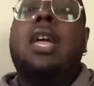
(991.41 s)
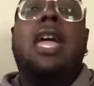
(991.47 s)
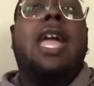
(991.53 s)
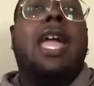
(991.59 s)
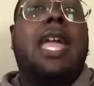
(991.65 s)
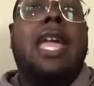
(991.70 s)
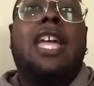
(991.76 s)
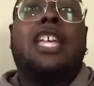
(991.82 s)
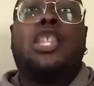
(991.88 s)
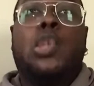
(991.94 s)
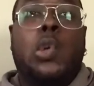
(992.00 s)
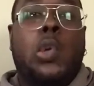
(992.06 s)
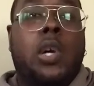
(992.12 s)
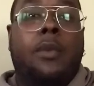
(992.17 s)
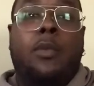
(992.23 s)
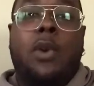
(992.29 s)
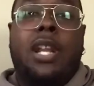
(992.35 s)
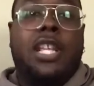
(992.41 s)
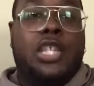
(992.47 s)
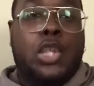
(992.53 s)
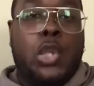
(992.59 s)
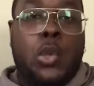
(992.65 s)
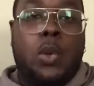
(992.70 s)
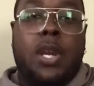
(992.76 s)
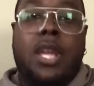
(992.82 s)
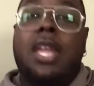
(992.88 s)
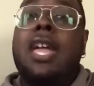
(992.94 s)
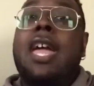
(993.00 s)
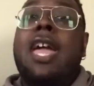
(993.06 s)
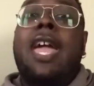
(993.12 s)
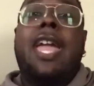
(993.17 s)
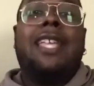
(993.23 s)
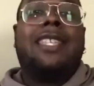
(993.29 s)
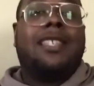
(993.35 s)
He is doing what he's doing.
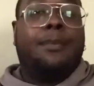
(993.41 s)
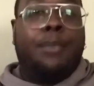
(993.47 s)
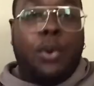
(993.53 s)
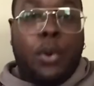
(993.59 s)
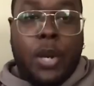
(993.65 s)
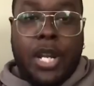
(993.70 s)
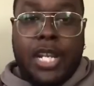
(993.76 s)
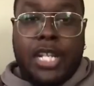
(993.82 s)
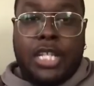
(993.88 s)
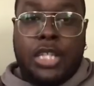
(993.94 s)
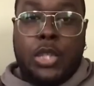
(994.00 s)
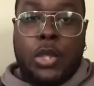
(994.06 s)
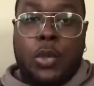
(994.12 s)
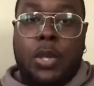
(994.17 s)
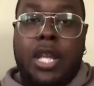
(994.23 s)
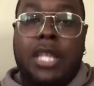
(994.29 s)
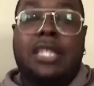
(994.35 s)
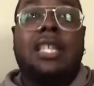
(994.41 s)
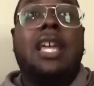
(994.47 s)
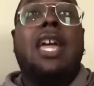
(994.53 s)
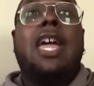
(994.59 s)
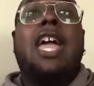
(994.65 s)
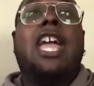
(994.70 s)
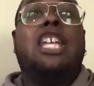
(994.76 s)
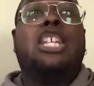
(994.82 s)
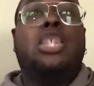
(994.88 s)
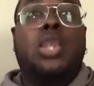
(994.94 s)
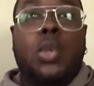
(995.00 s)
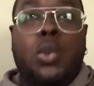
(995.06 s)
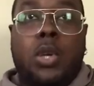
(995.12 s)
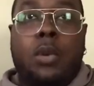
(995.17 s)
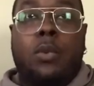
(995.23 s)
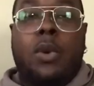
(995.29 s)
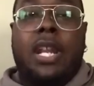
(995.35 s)
He's supporting his students. He's
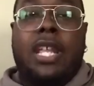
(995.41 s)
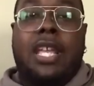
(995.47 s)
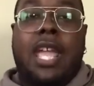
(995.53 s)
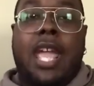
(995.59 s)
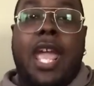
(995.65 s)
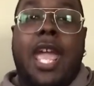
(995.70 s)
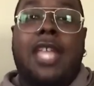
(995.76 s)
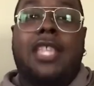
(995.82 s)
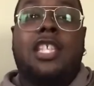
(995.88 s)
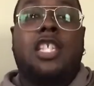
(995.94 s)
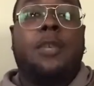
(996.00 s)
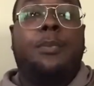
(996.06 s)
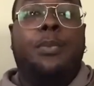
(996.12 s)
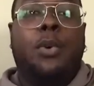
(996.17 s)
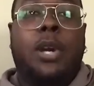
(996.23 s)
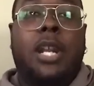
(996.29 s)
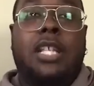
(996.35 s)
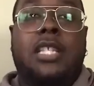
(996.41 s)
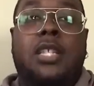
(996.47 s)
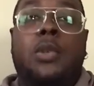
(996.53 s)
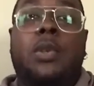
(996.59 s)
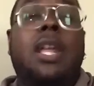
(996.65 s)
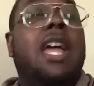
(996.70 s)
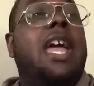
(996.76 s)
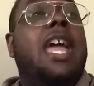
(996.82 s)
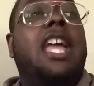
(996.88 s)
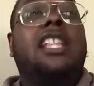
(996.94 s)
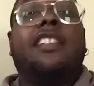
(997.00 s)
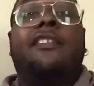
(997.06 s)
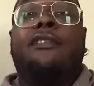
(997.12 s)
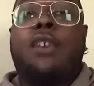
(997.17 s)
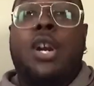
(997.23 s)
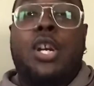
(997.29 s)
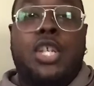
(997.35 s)
doing what he can to support his students. He's the
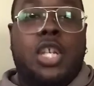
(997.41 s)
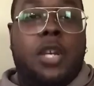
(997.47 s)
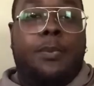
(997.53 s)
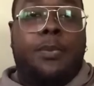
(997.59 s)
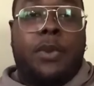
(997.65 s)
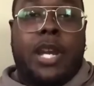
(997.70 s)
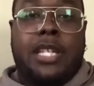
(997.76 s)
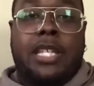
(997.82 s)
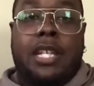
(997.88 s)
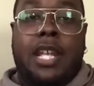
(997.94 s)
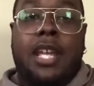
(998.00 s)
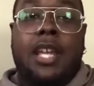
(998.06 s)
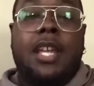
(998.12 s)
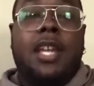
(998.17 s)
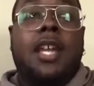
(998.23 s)
first year president.